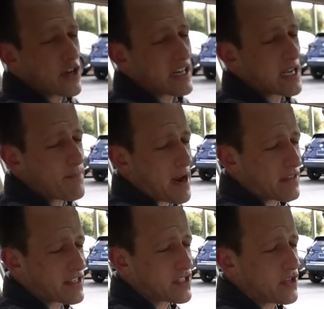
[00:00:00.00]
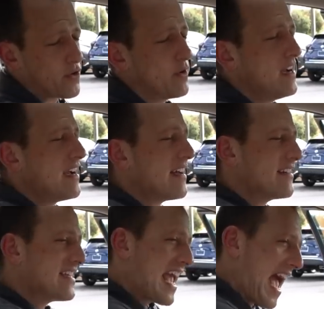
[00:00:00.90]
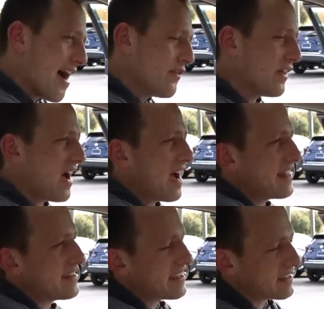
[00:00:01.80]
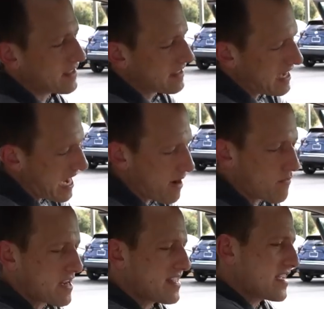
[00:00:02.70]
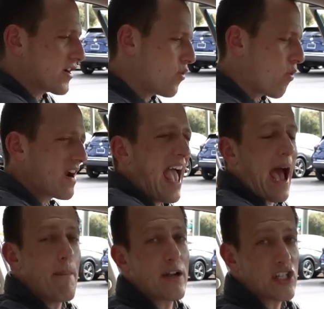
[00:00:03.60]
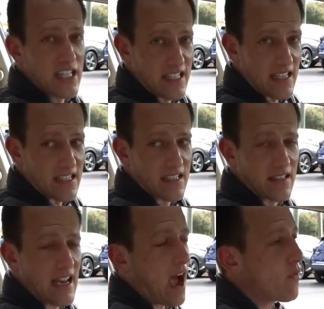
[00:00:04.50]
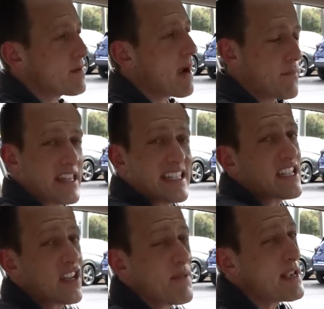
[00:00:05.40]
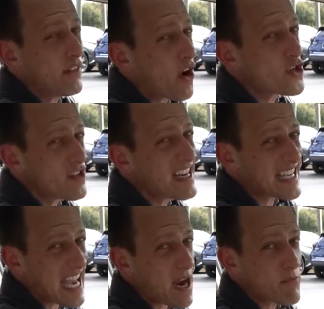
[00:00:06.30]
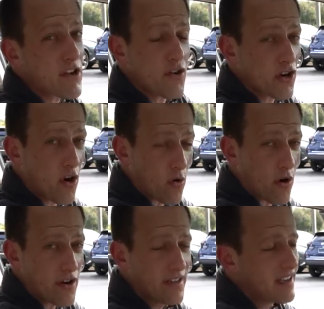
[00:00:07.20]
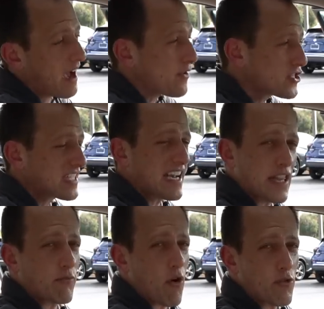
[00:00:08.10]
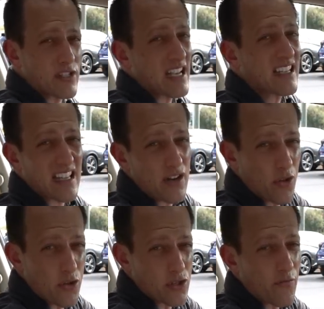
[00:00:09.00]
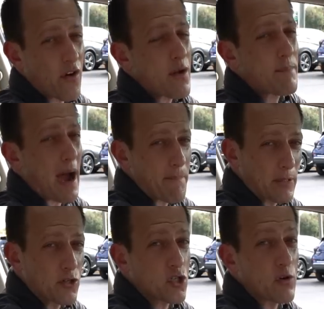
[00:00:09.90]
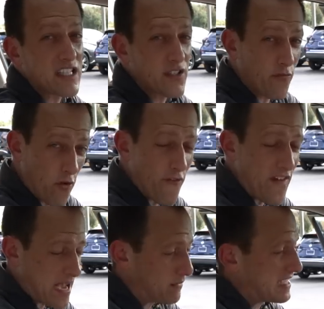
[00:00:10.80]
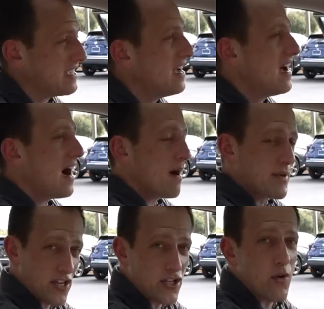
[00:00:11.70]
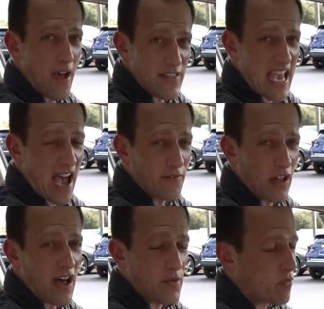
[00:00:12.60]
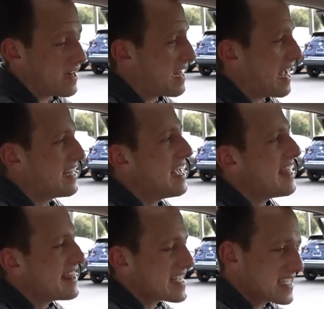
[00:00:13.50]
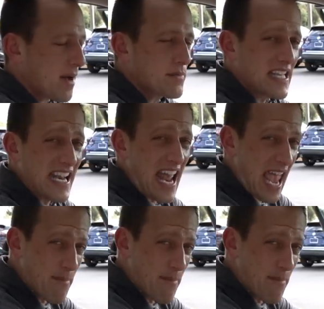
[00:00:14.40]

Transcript: you're going to compare this to the Avalon, the Camry, the Accord, how much is this? Now, remember, this is going to be larger than a Camry and Accord. I'm just kind of throwing those in because I know those are very popular choices for a family. Uh, but you do have the Avalon and whatnot. This comes in at